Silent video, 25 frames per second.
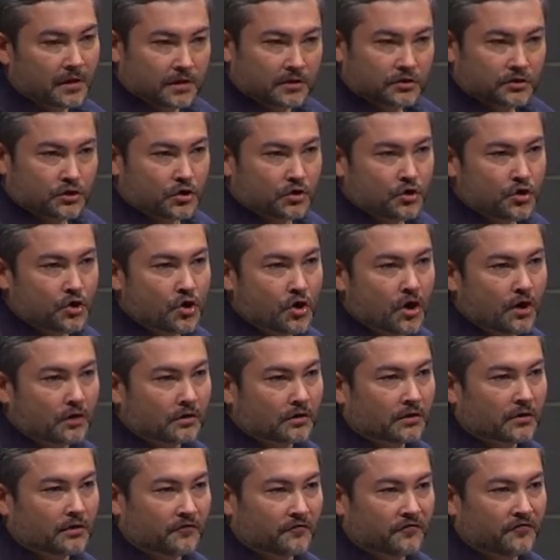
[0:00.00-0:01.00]
so you got
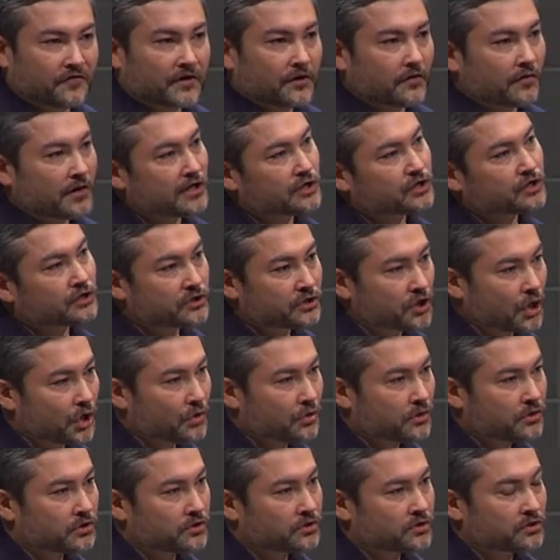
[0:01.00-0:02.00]
configuration
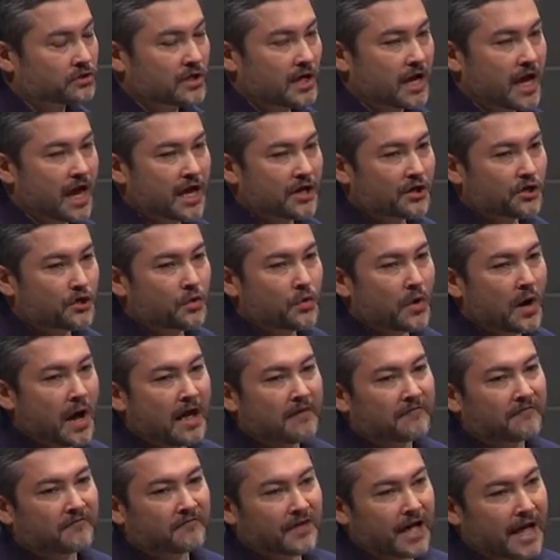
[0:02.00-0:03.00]
tokens and you
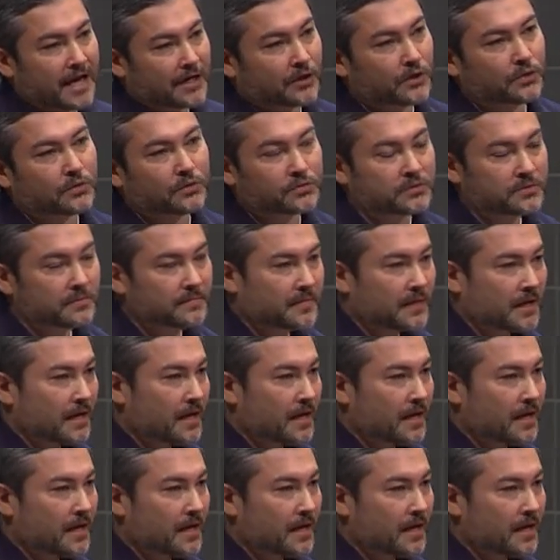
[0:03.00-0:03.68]
have values.